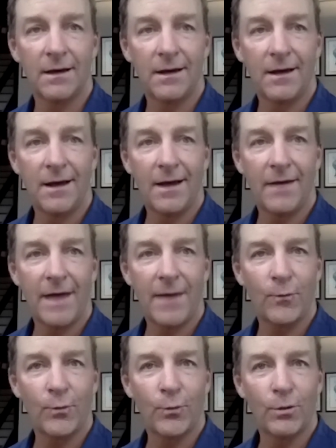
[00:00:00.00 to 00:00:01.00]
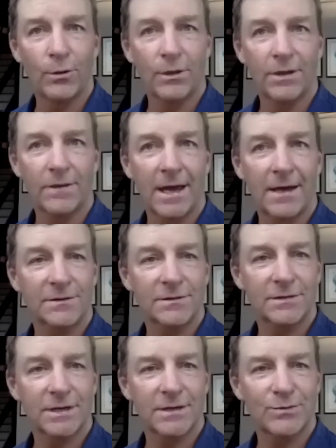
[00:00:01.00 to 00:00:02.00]
And that we won't look at that
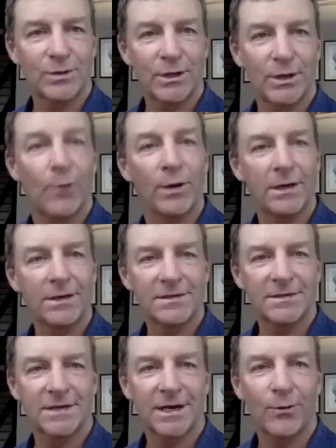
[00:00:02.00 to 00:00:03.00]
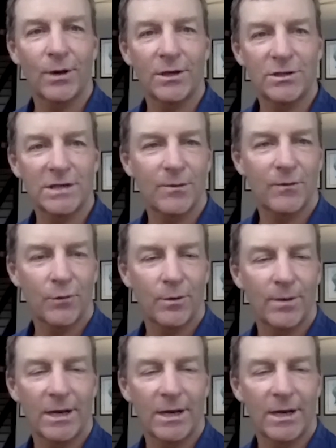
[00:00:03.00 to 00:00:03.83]
as being a weakness in any way, shape, or form.